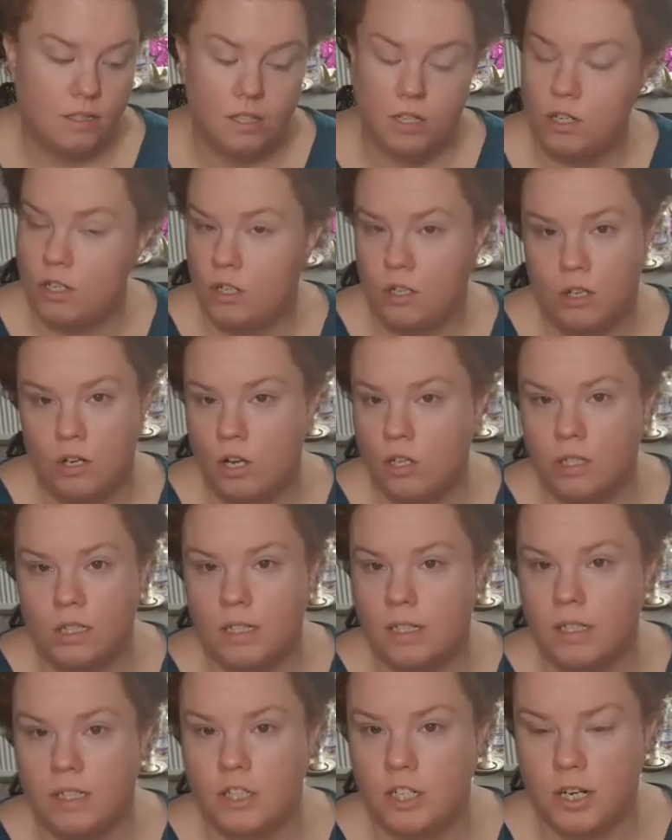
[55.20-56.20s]
not a
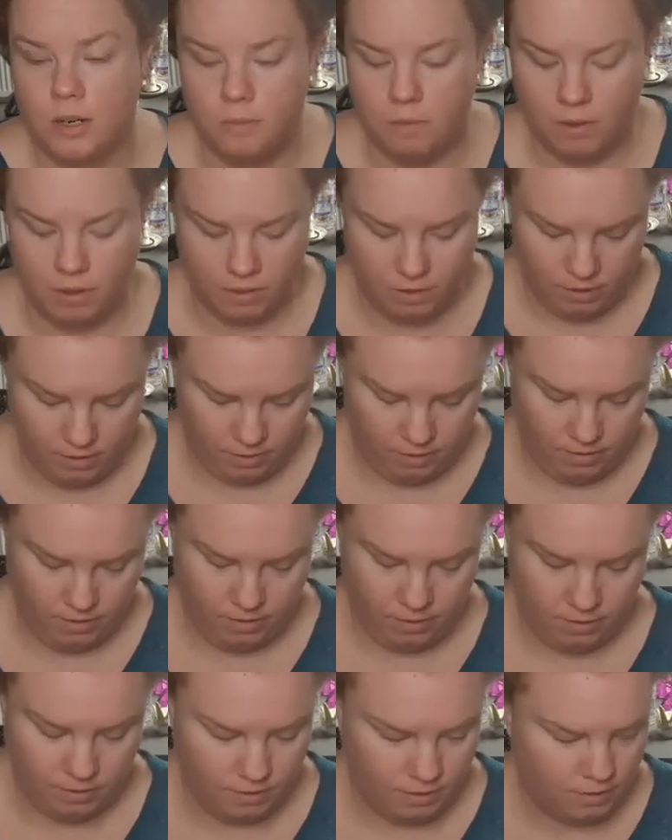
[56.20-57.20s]
legit one.
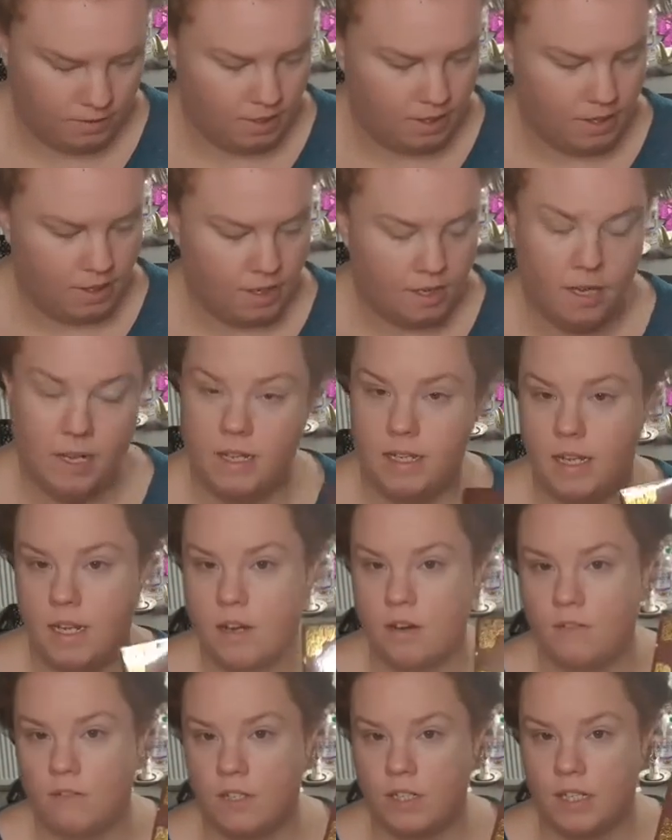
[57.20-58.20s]
And then
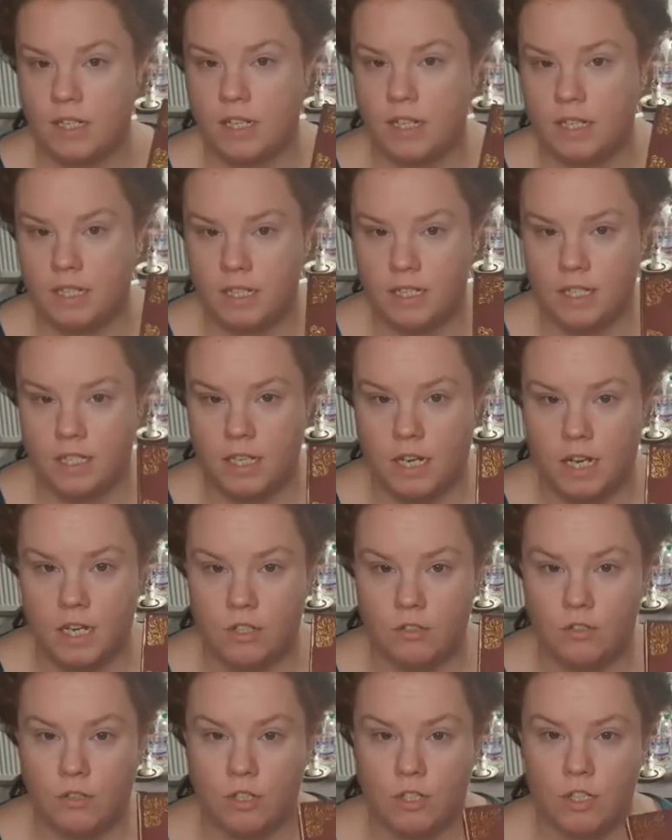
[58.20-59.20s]
obviously this is the
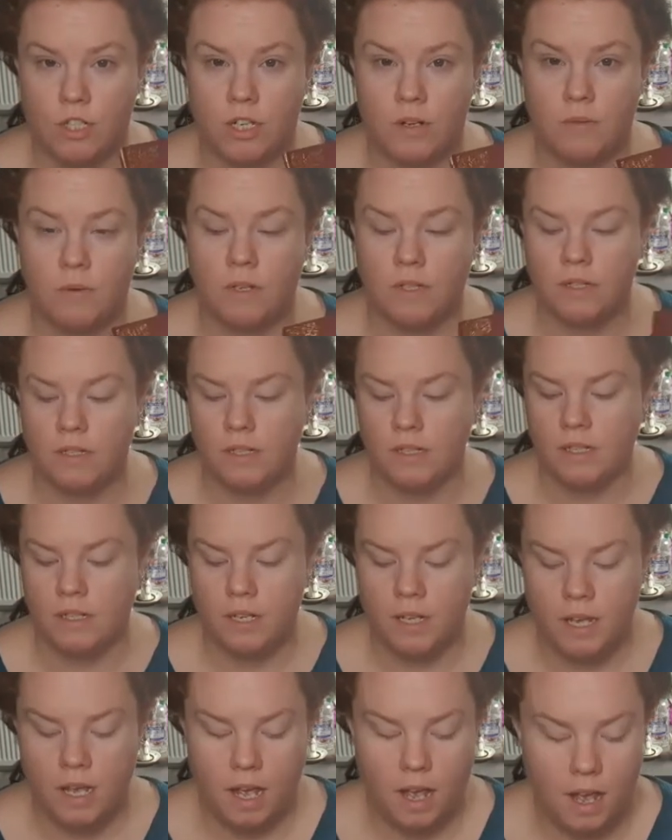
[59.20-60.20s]
androgyny one.
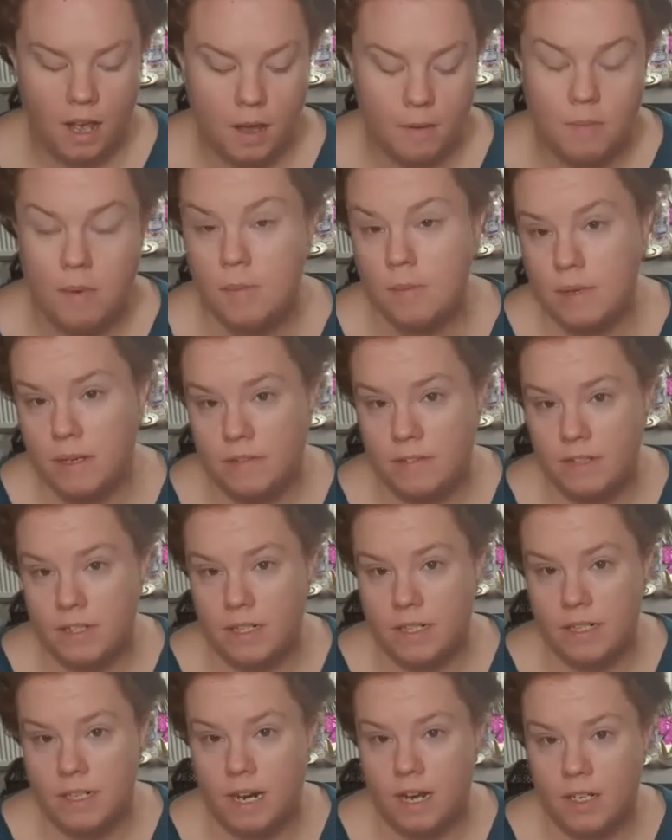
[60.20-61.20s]
My birthday
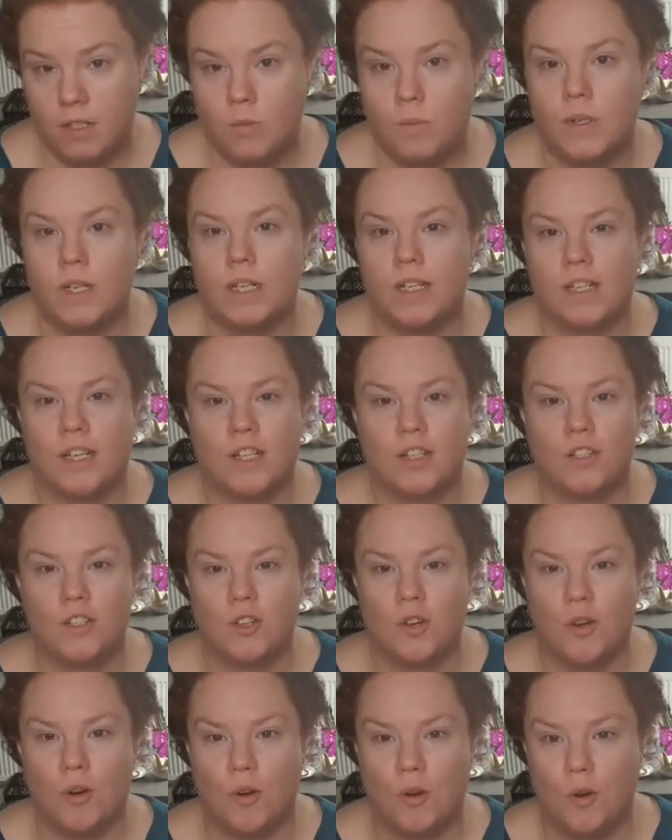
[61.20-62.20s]
is next week,
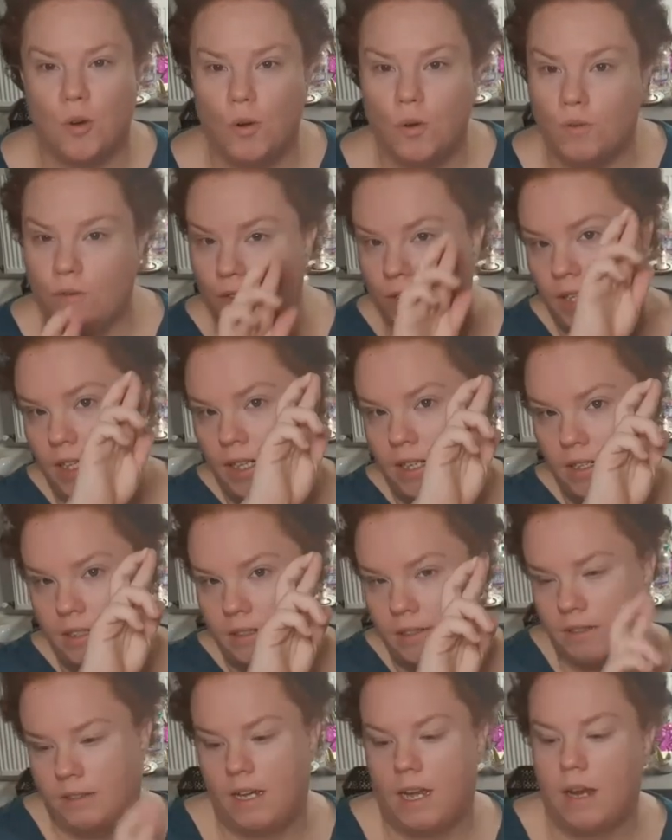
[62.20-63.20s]
so hopefully
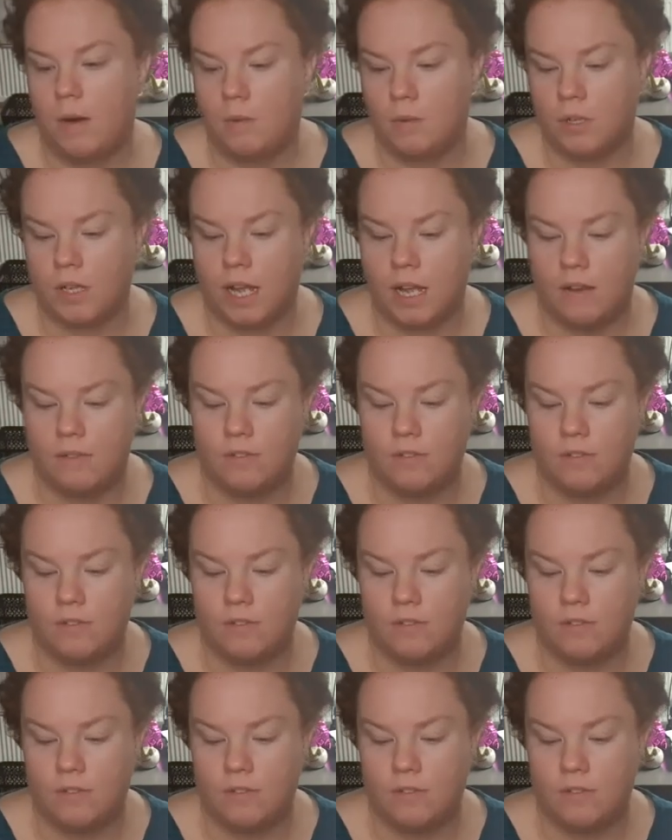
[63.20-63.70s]
I will have